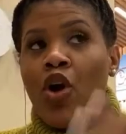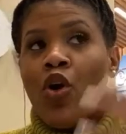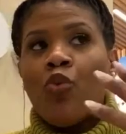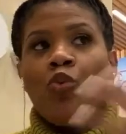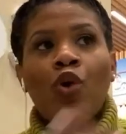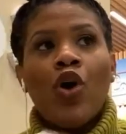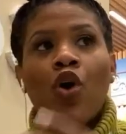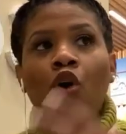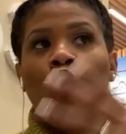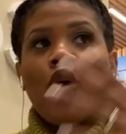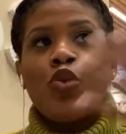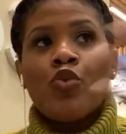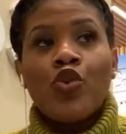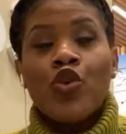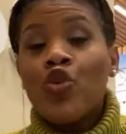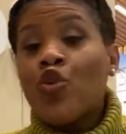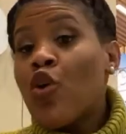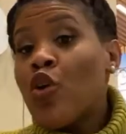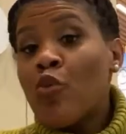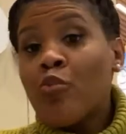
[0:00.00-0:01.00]
Or are
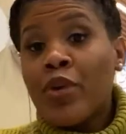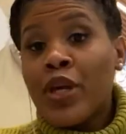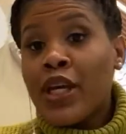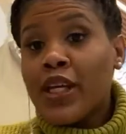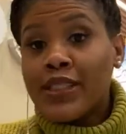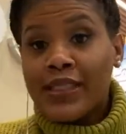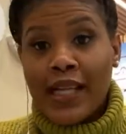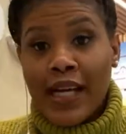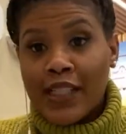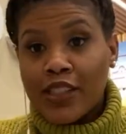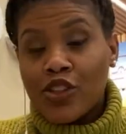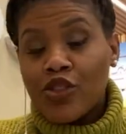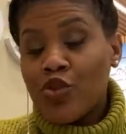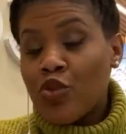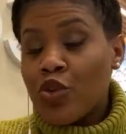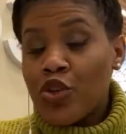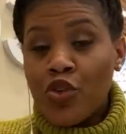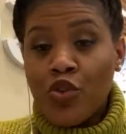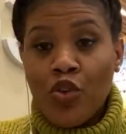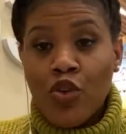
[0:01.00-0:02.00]
you gonna be a size 2?
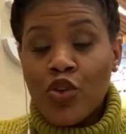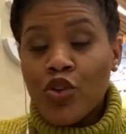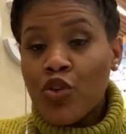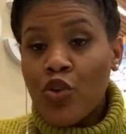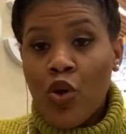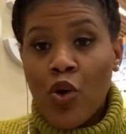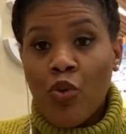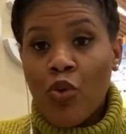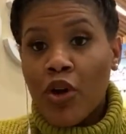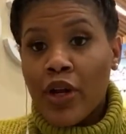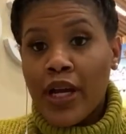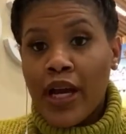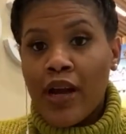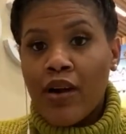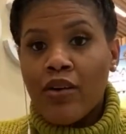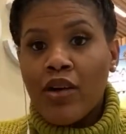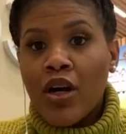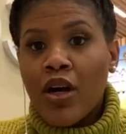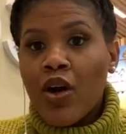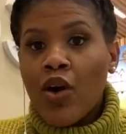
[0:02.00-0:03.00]
You gonna work
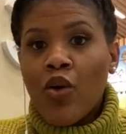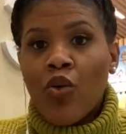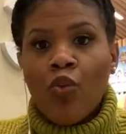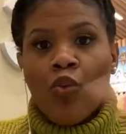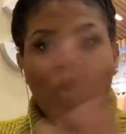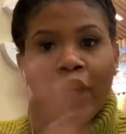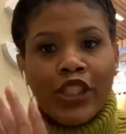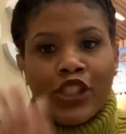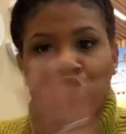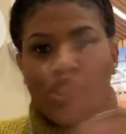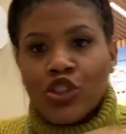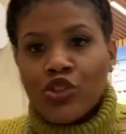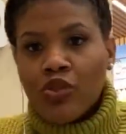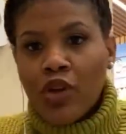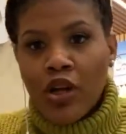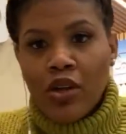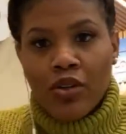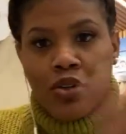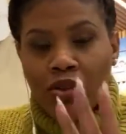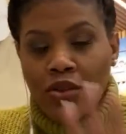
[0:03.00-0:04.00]
out? Which
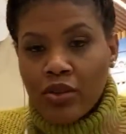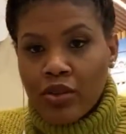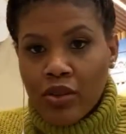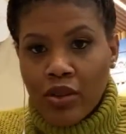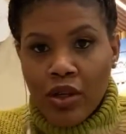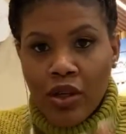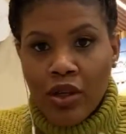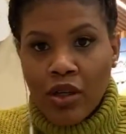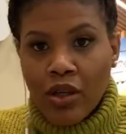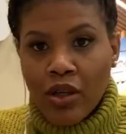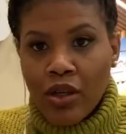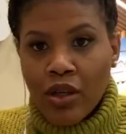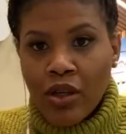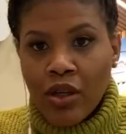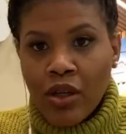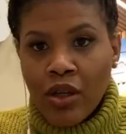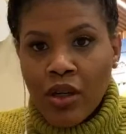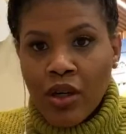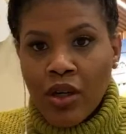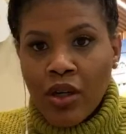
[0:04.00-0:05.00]
struggle
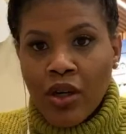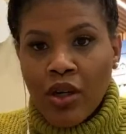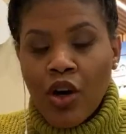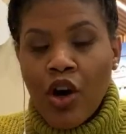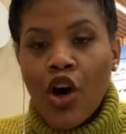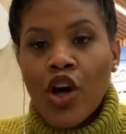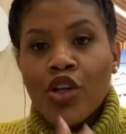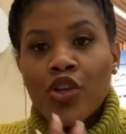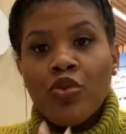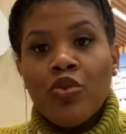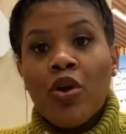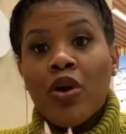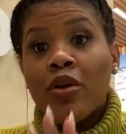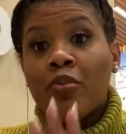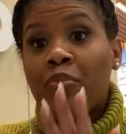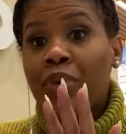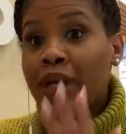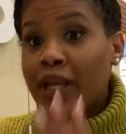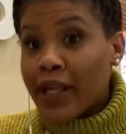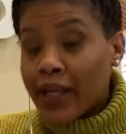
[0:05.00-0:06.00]
are you gonna
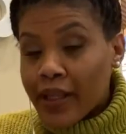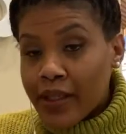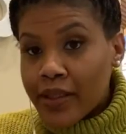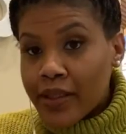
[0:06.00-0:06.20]
pick?